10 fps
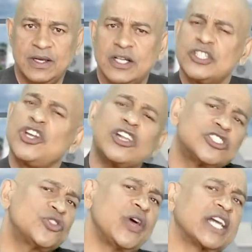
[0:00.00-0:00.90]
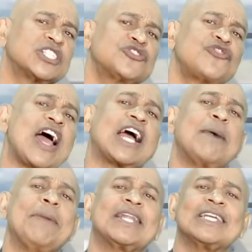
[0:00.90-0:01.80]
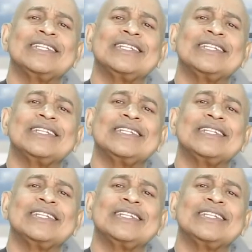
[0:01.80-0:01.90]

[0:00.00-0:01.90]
just to extract a better